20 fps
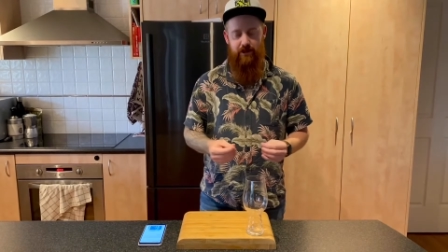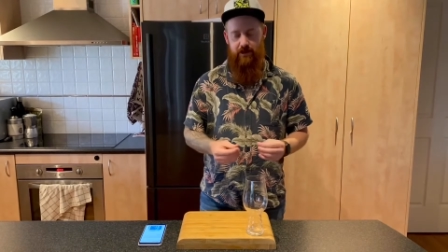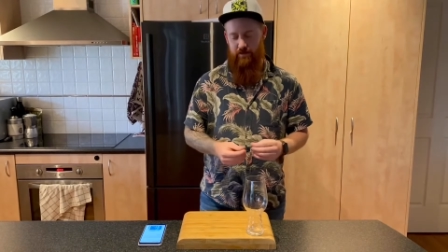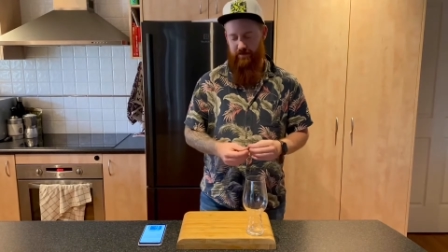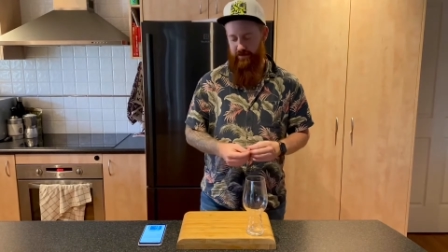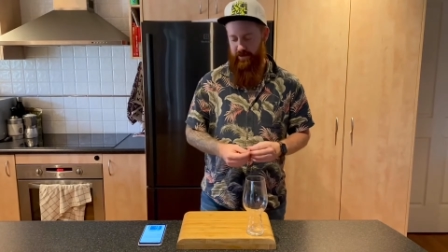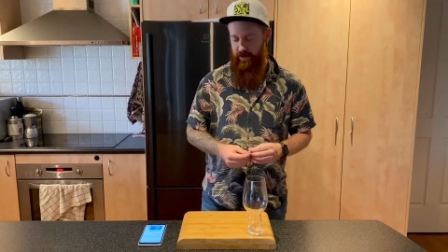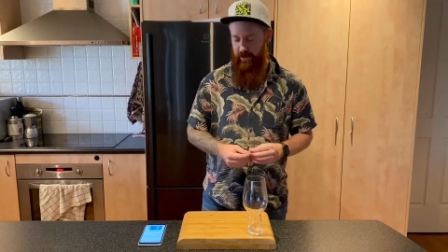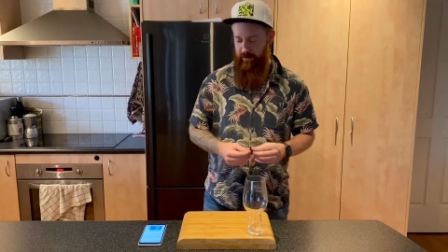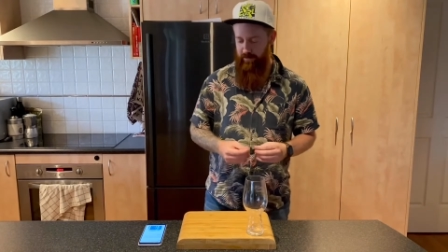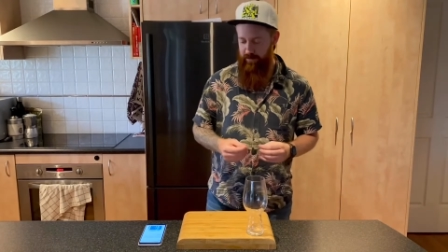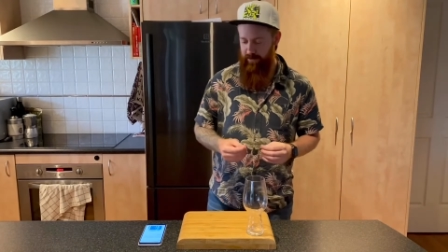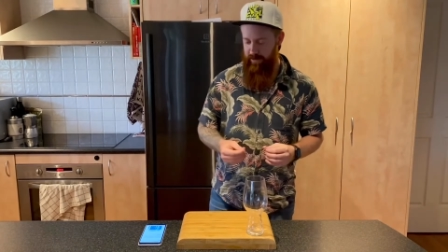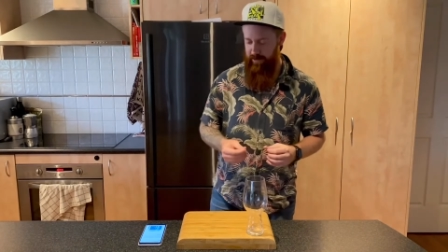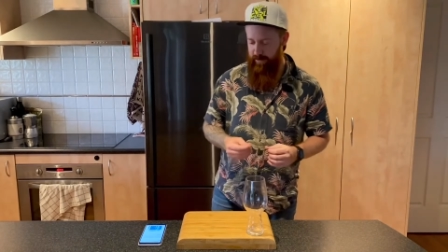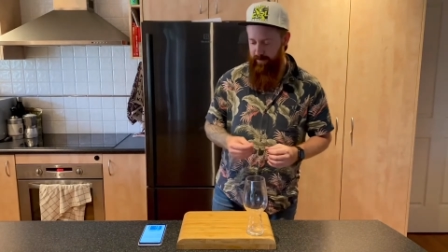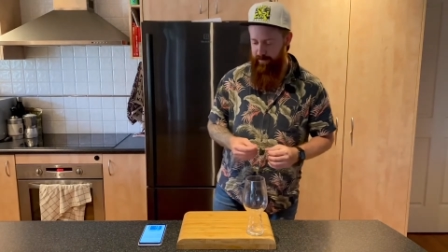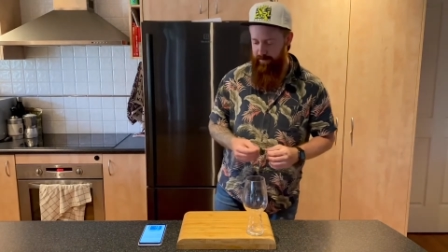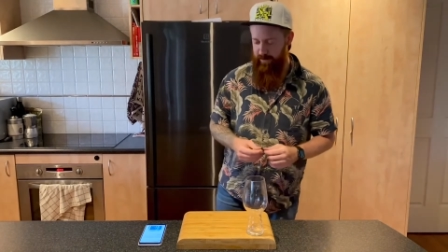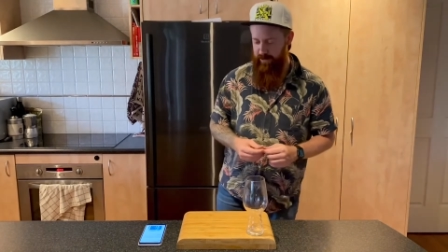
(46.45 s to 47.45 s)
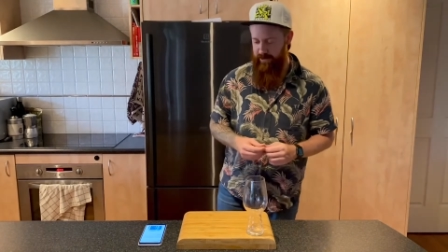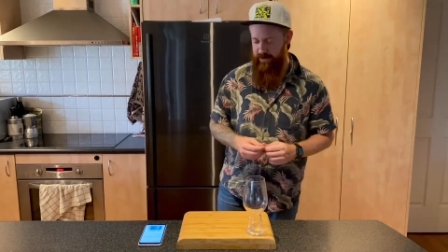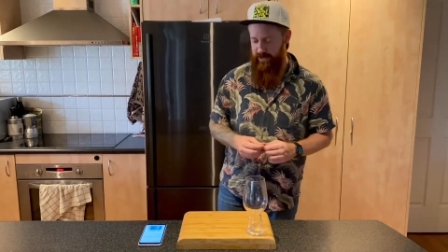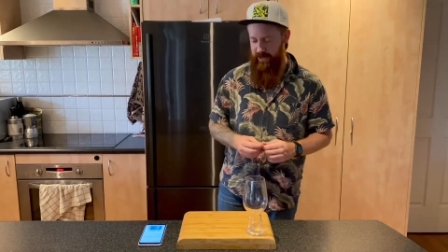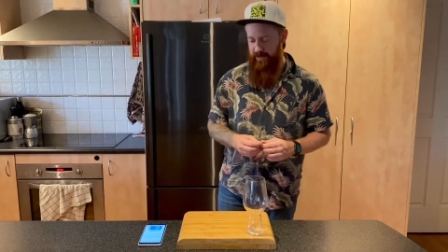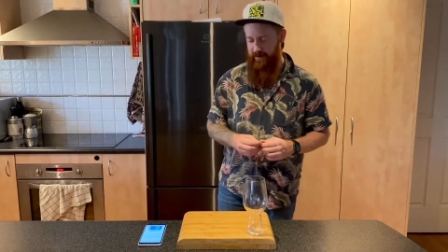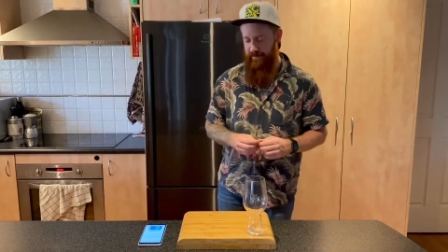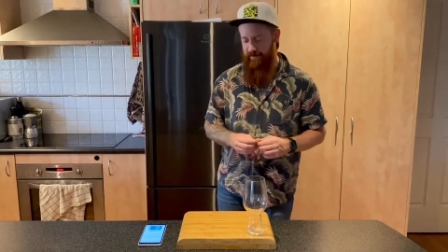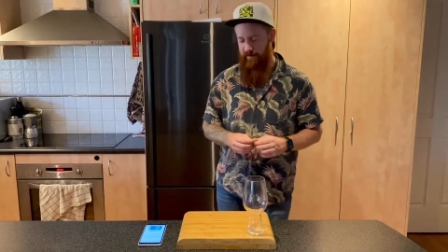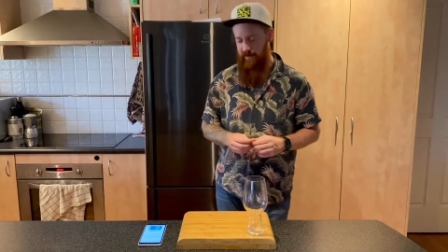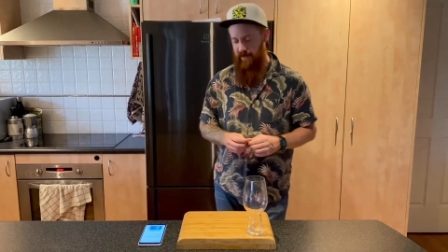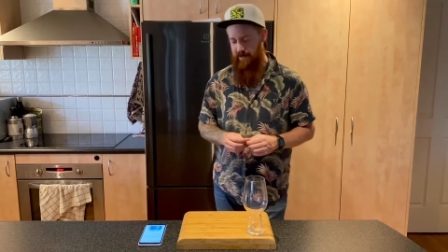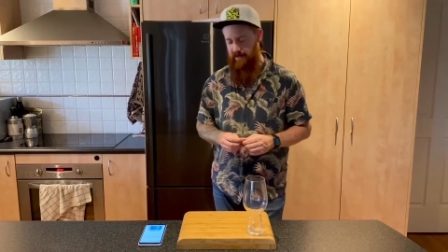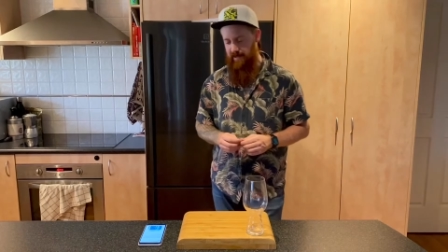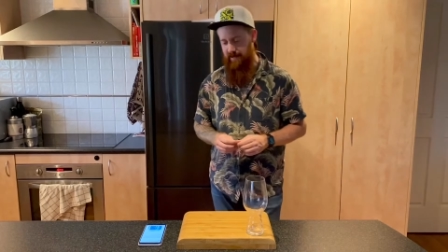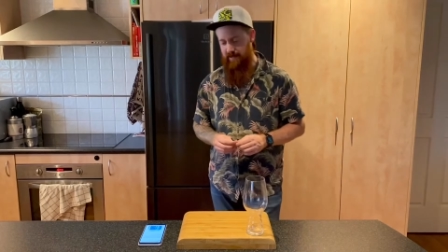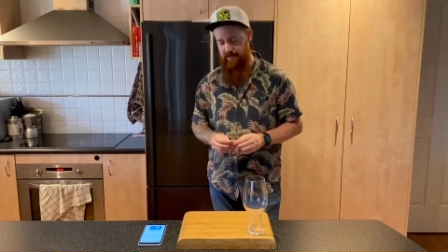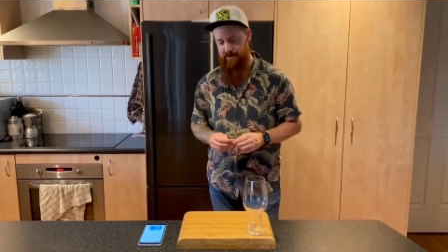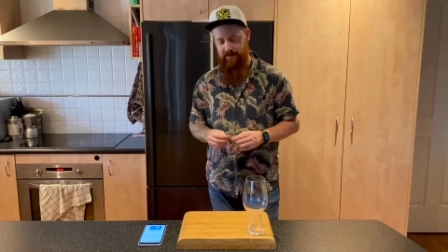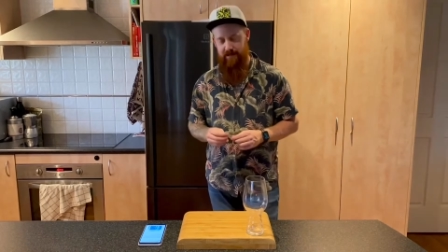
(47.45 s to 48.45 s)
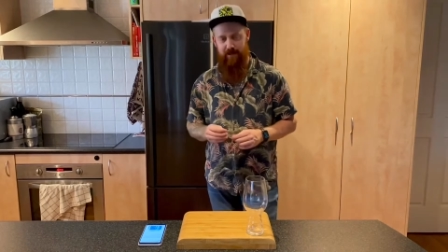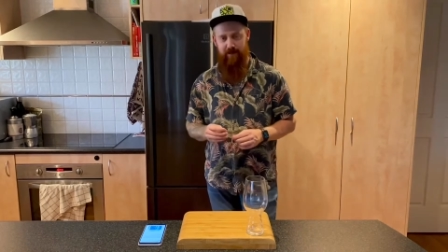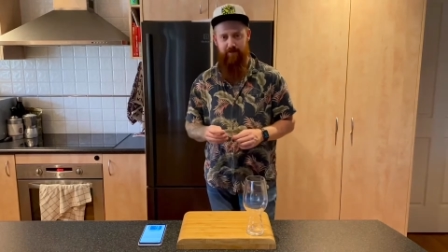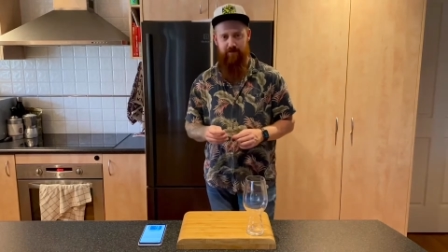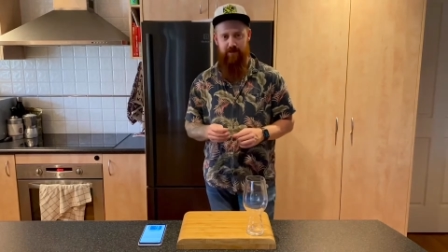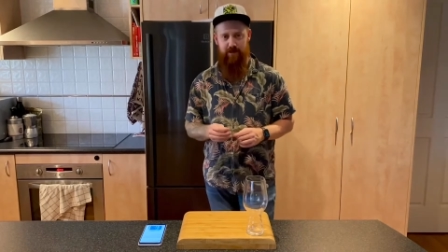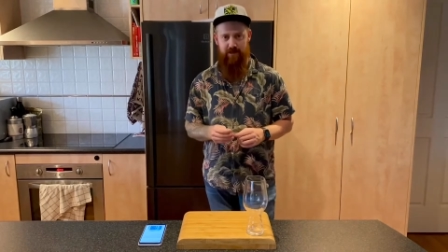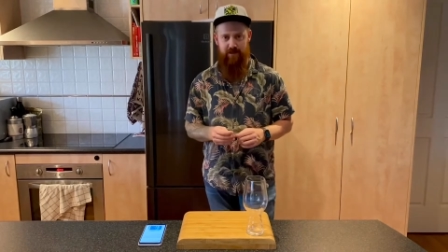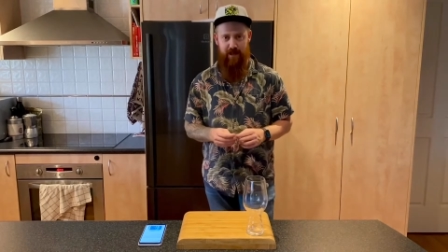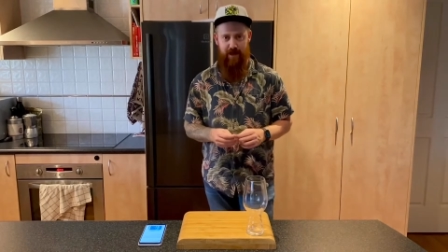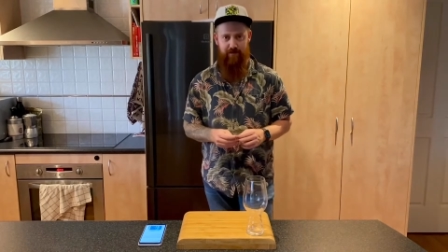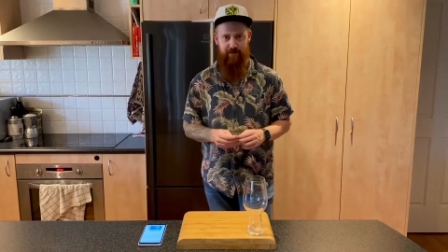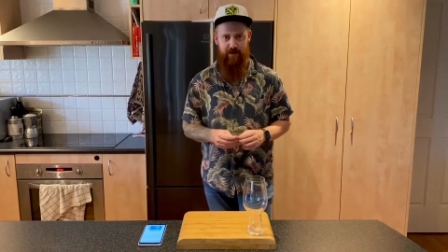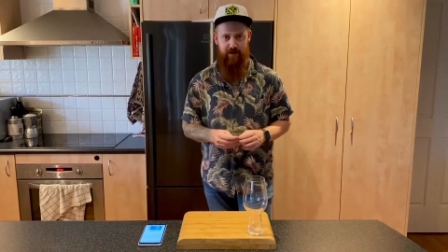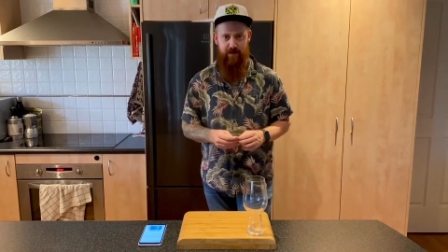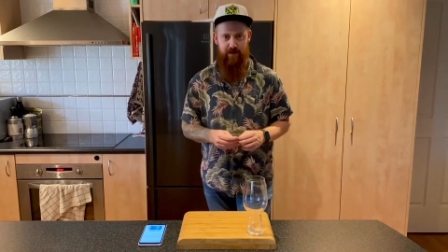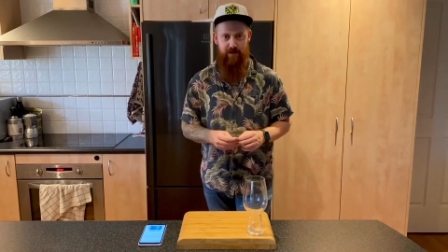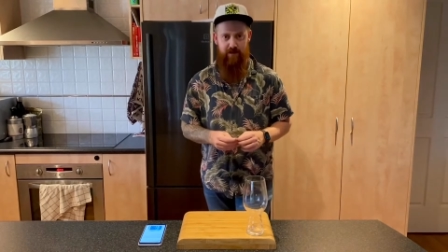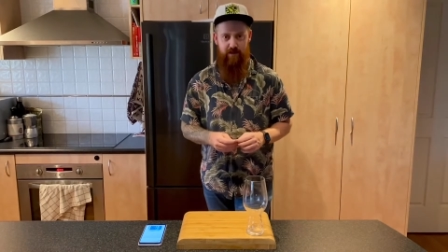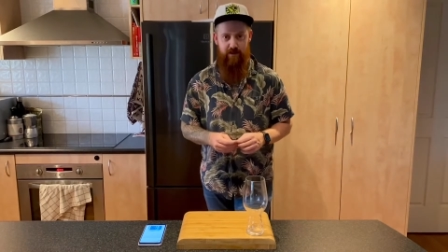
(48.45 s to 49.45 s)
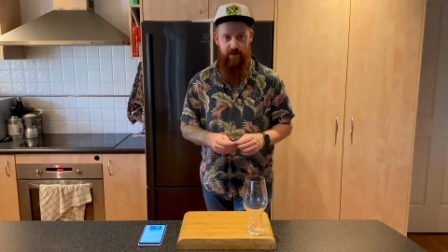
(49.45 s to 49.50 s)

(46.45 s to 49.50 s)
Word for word: And I really appreciate the fact that instead of just having